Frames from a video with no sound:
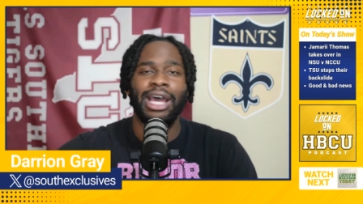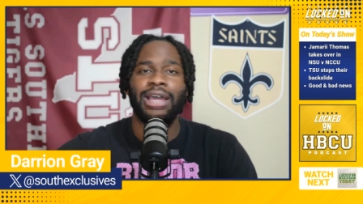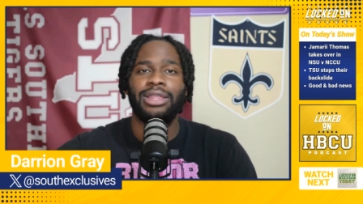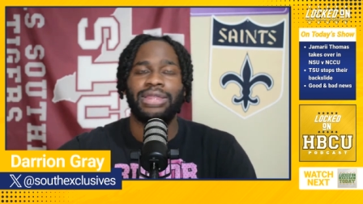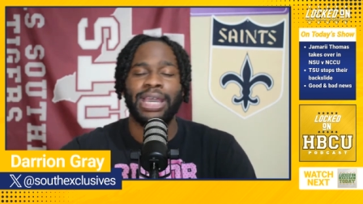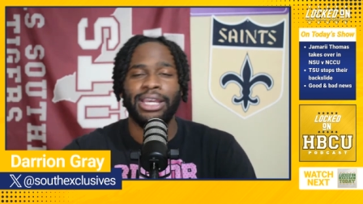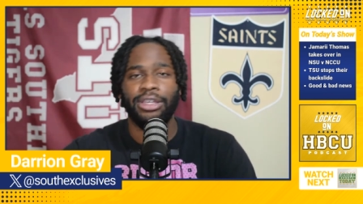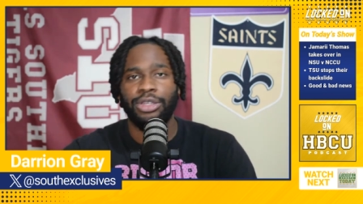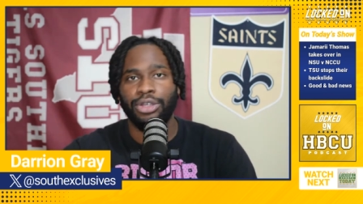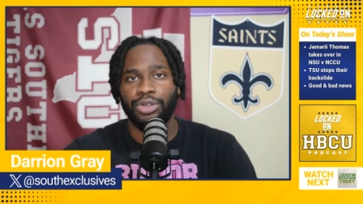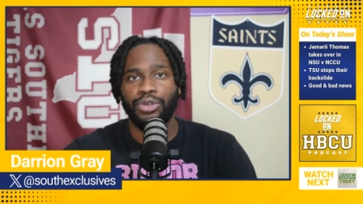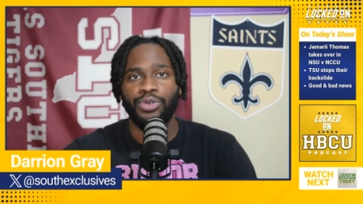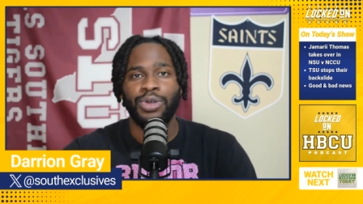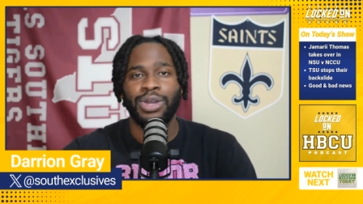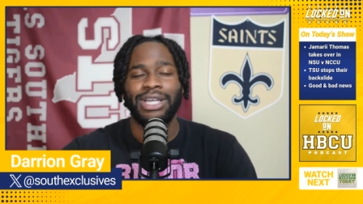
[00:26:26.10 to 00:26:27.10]
Thank
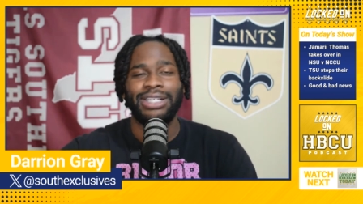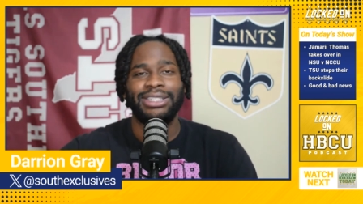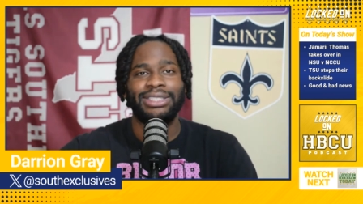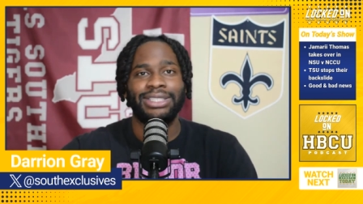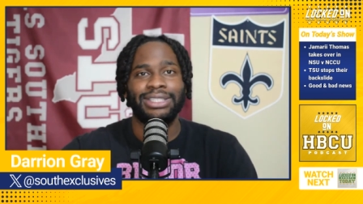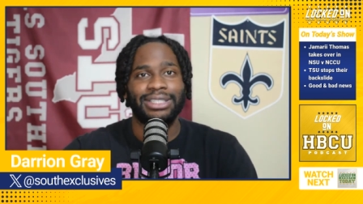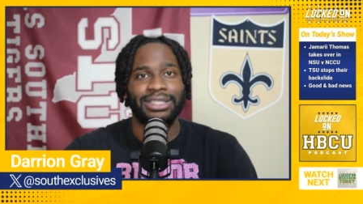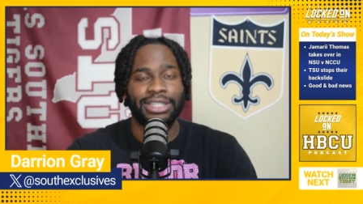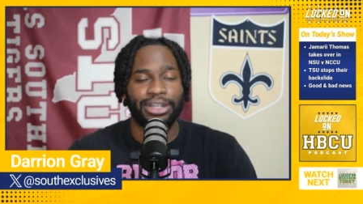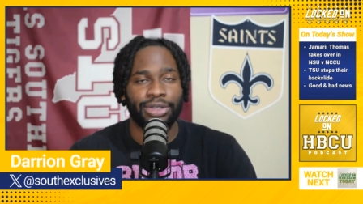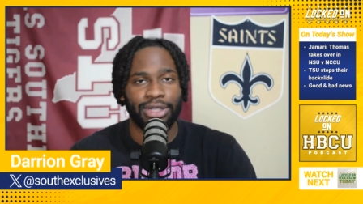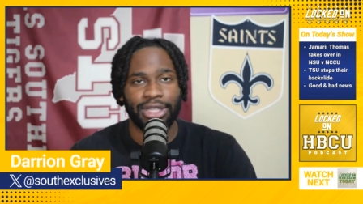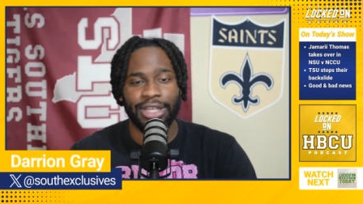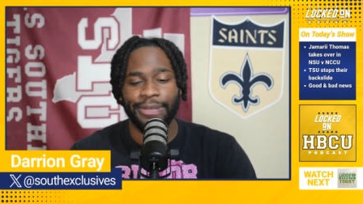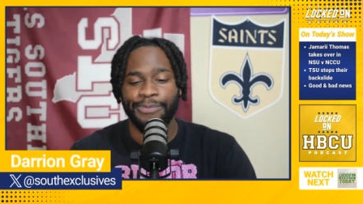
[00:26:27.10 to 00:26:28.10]
you
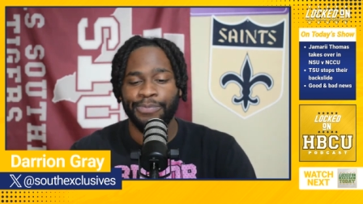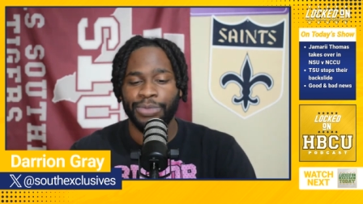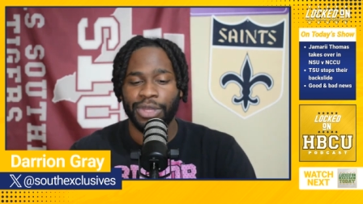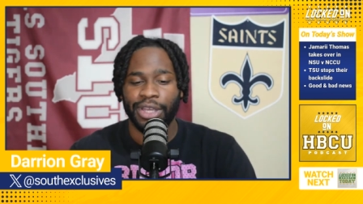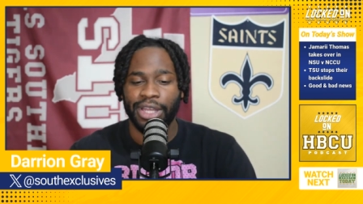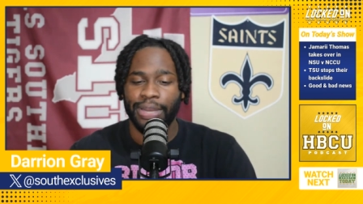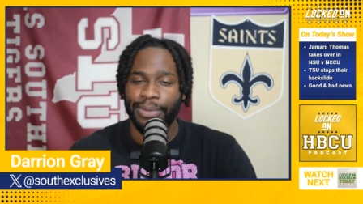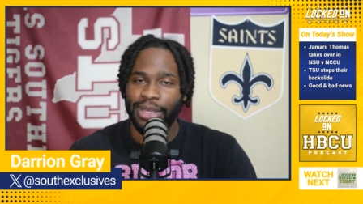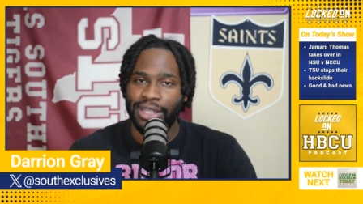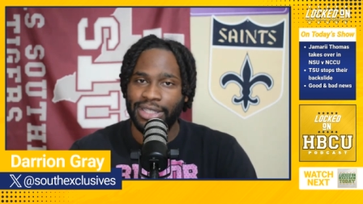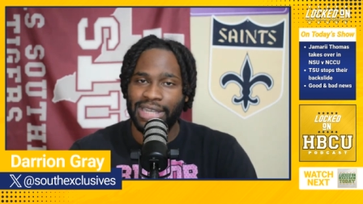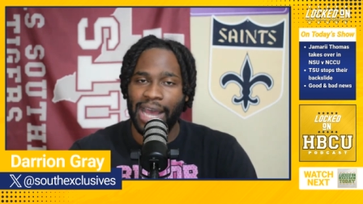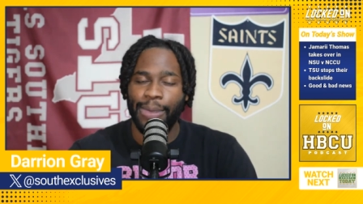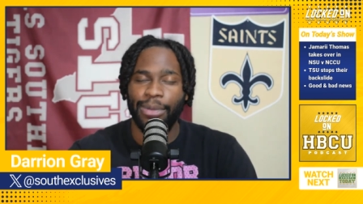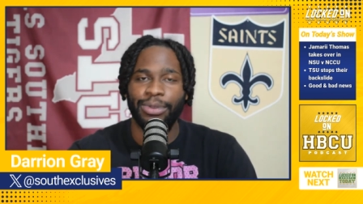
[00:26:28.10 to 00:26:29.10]
sincerely. In the
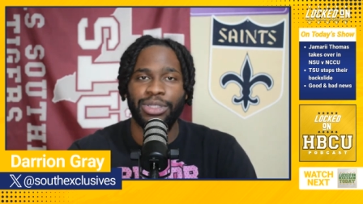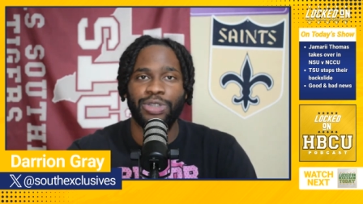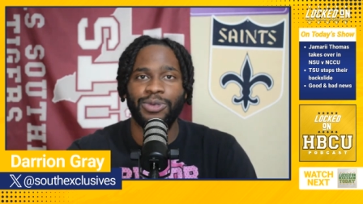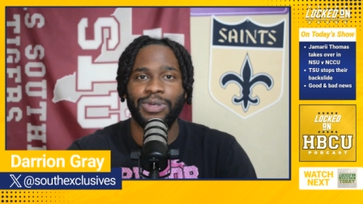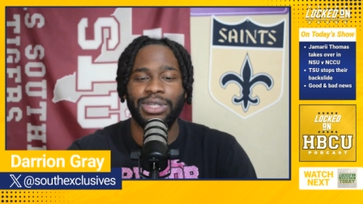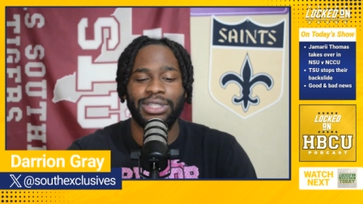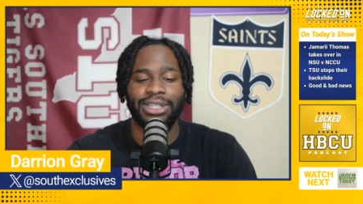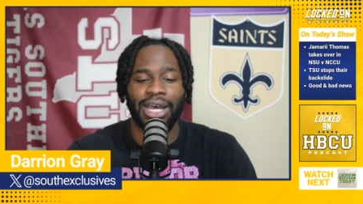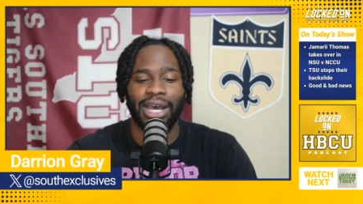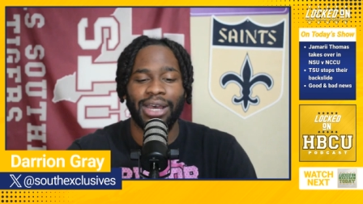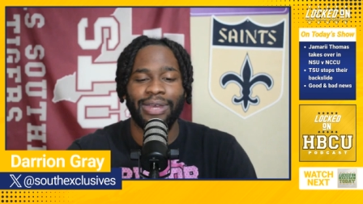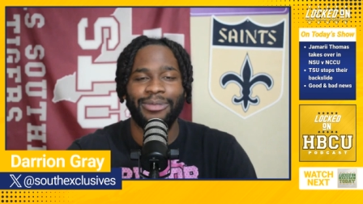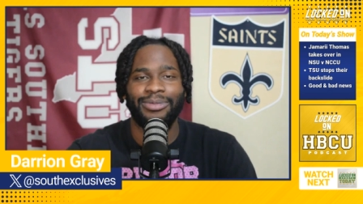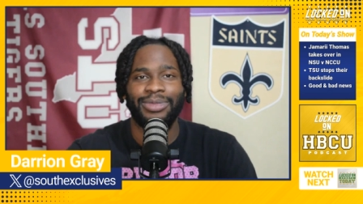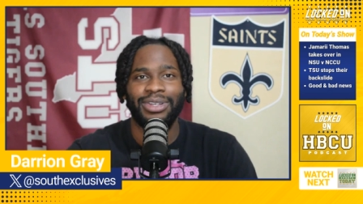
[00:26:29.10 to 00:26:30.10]
meantime, in between
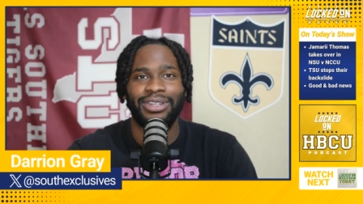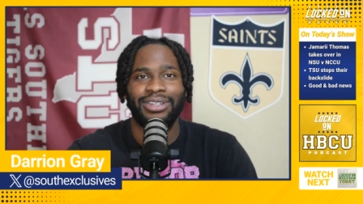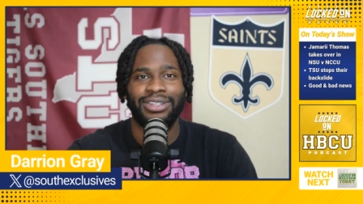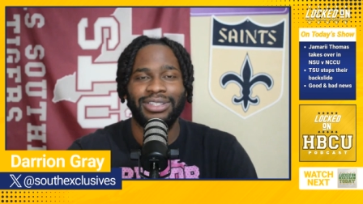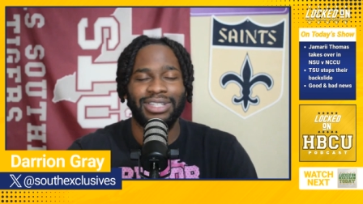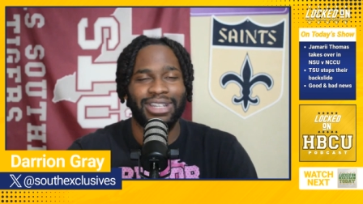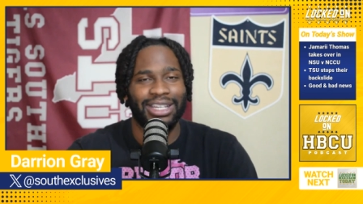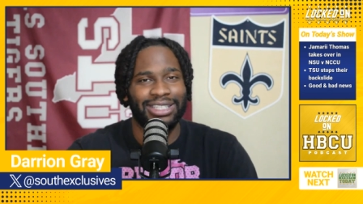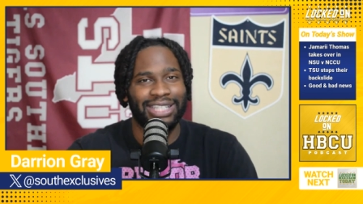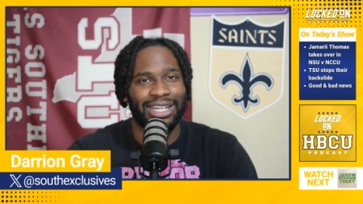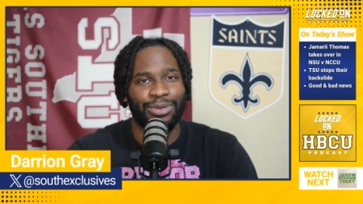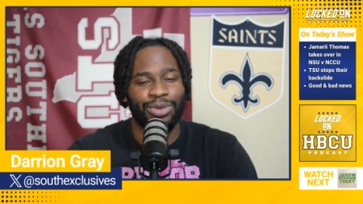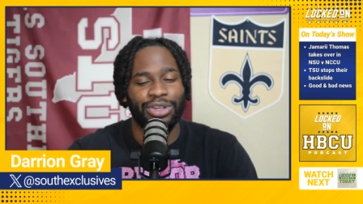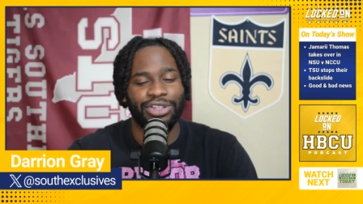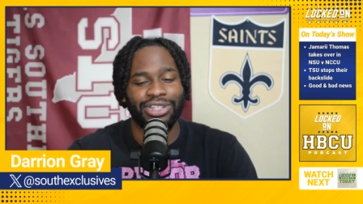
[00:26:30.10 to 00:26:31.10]
time, till next time that
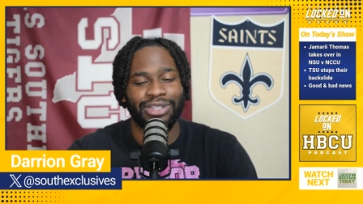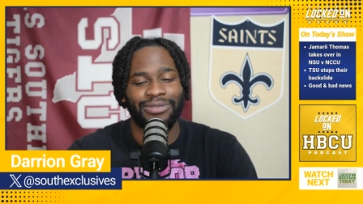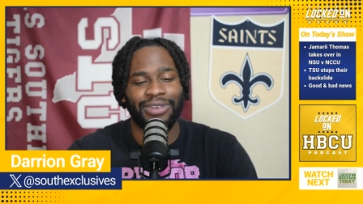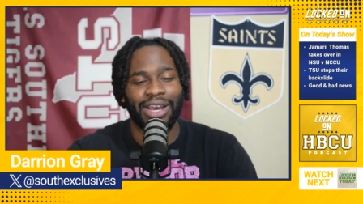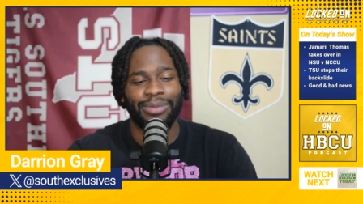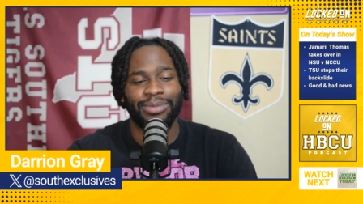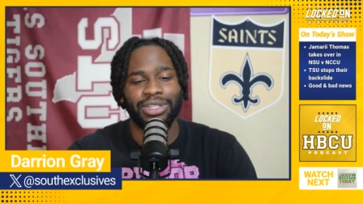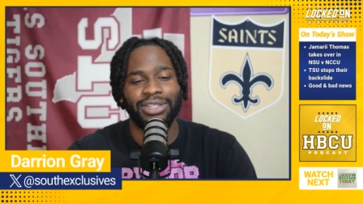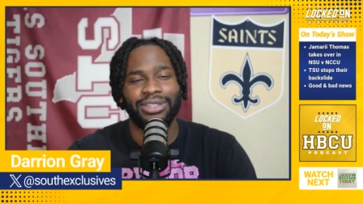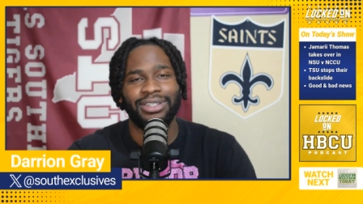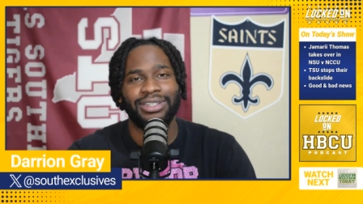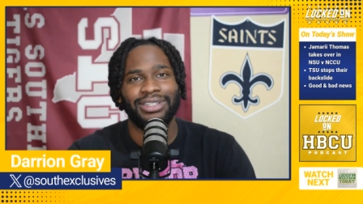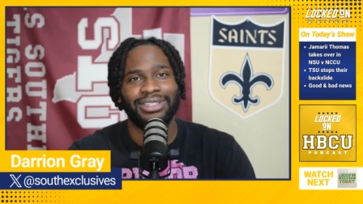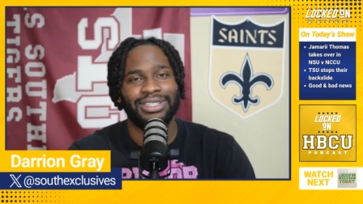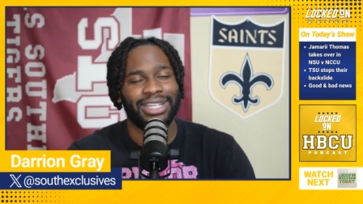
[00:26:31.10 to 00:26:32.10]
we hear each other, family,
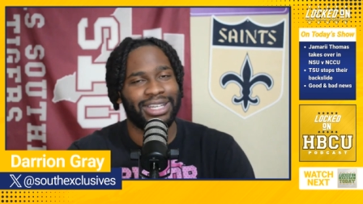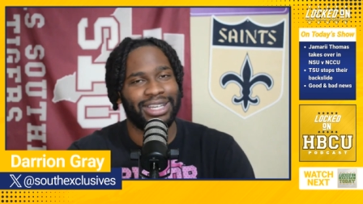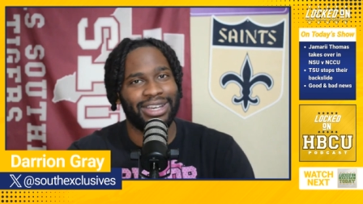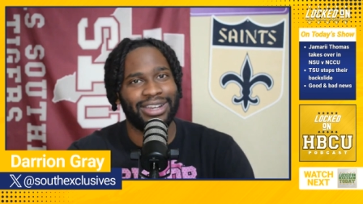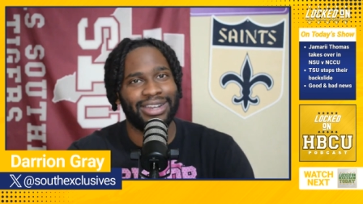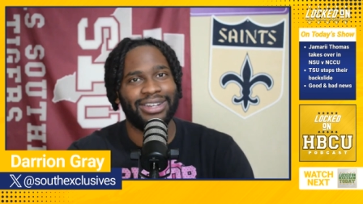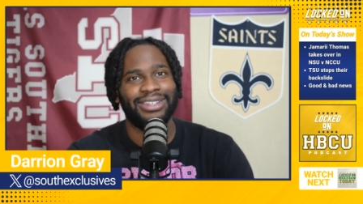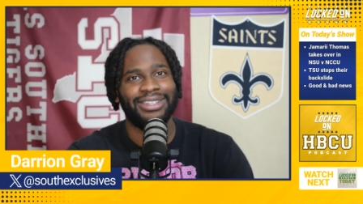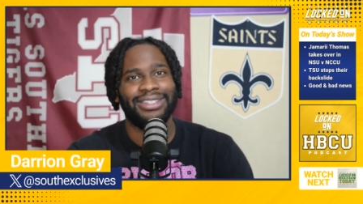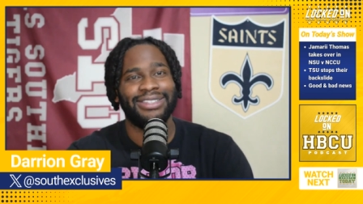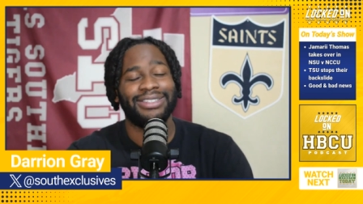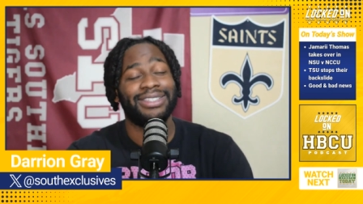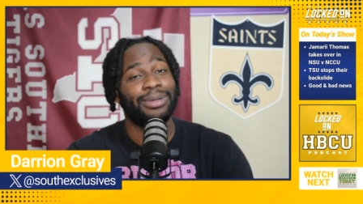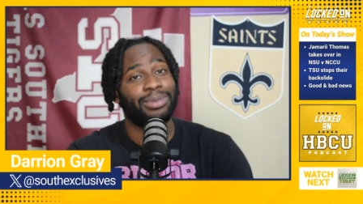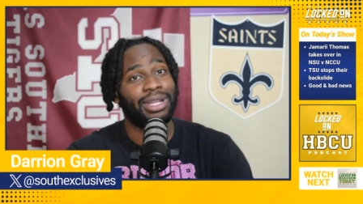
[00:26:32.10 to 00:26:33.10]
take care,
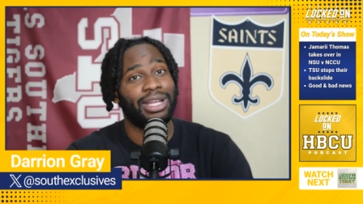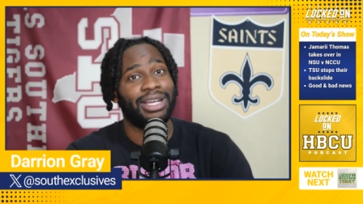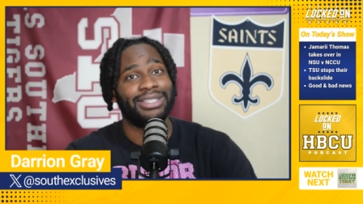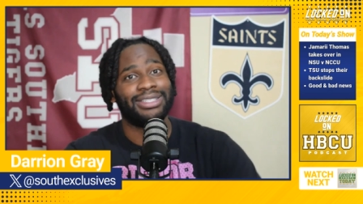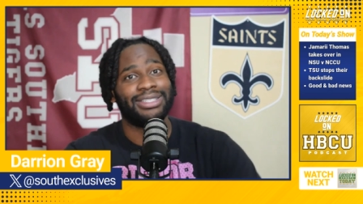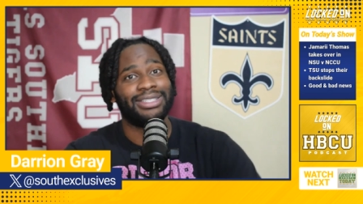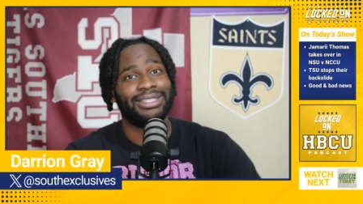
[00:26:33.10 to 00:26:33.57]
stay blessed.